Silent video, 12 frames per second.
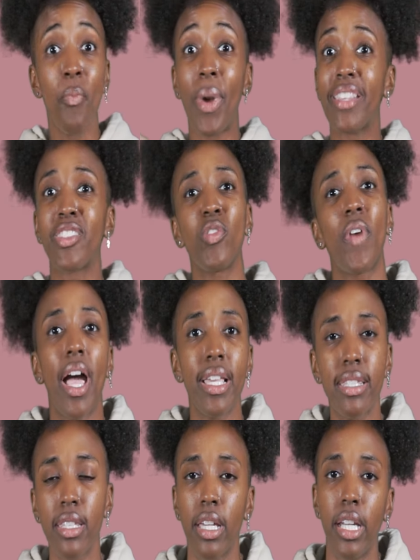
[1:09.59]
By
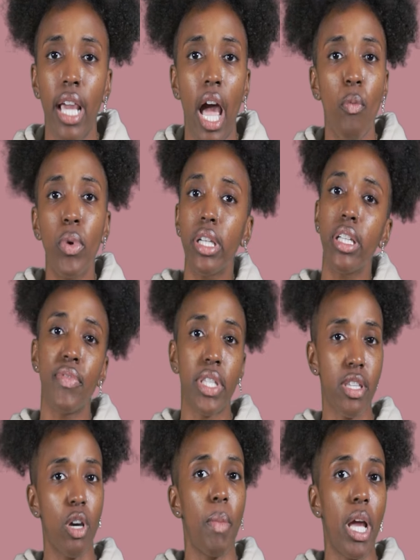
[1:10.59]
self-isolating, I wouldn't even tell